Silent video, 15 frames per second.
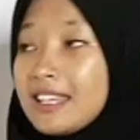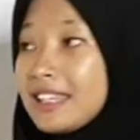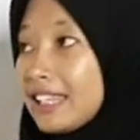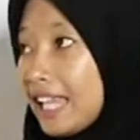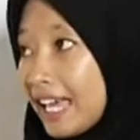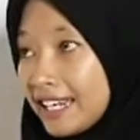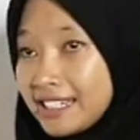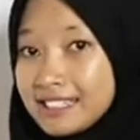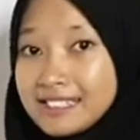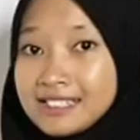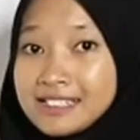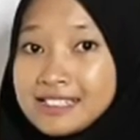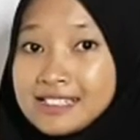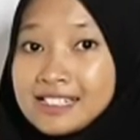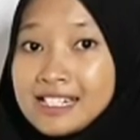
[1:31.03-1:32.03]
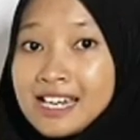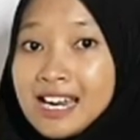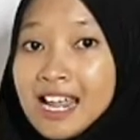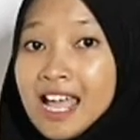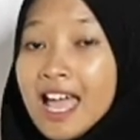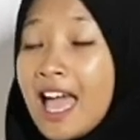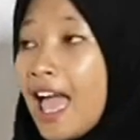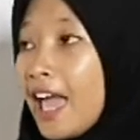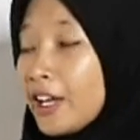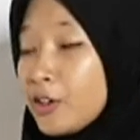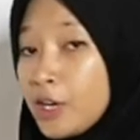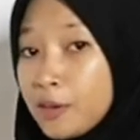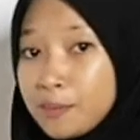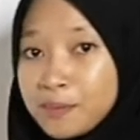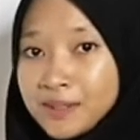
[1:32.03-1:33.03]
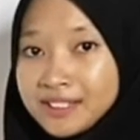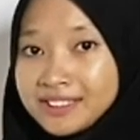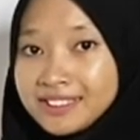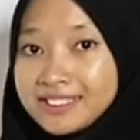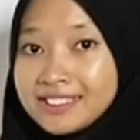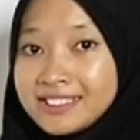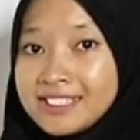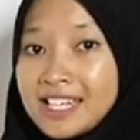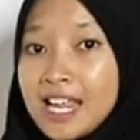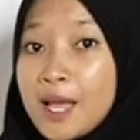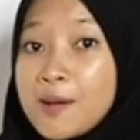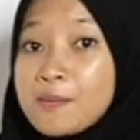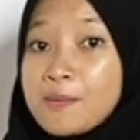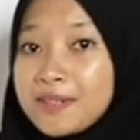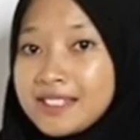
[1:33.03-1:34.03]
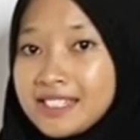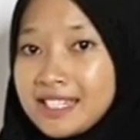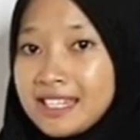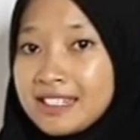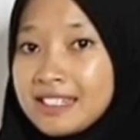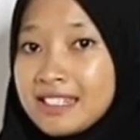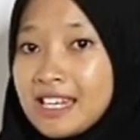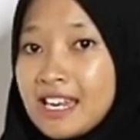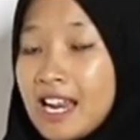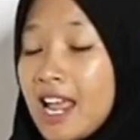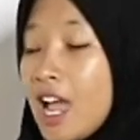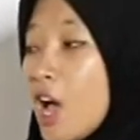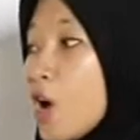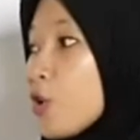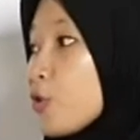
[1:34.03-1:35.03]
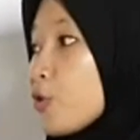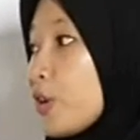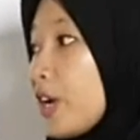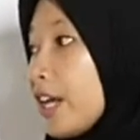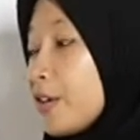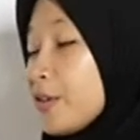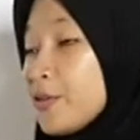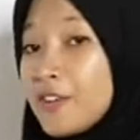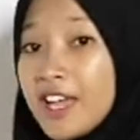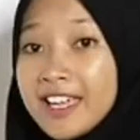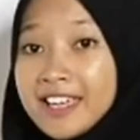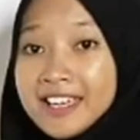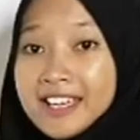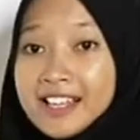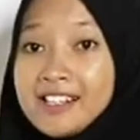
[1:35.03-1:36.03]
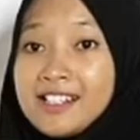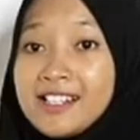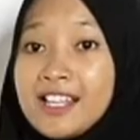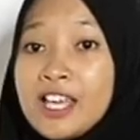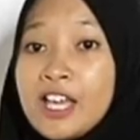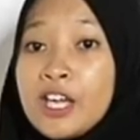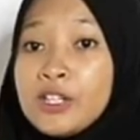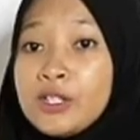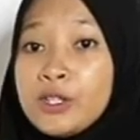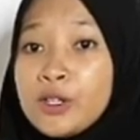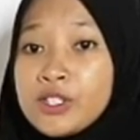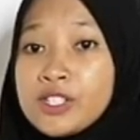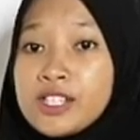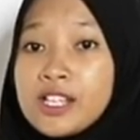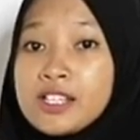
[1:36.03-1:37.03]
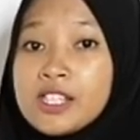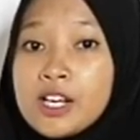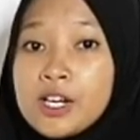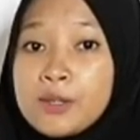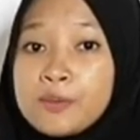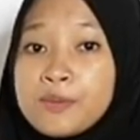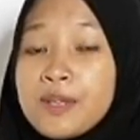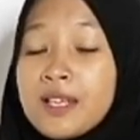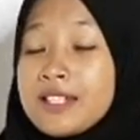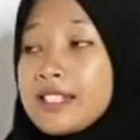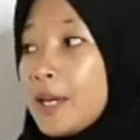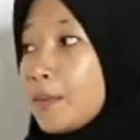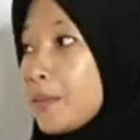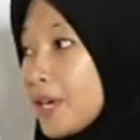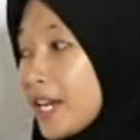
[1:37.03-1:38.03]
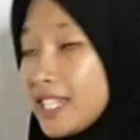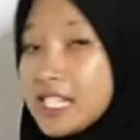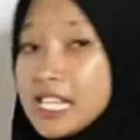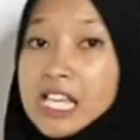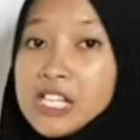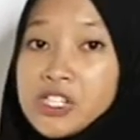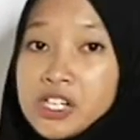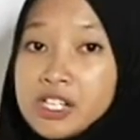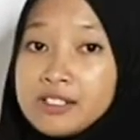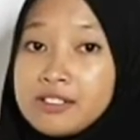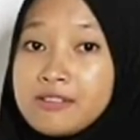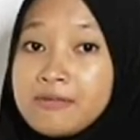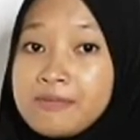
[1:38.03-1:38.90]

land, equipment, machine, and vehicle use the term depreciation.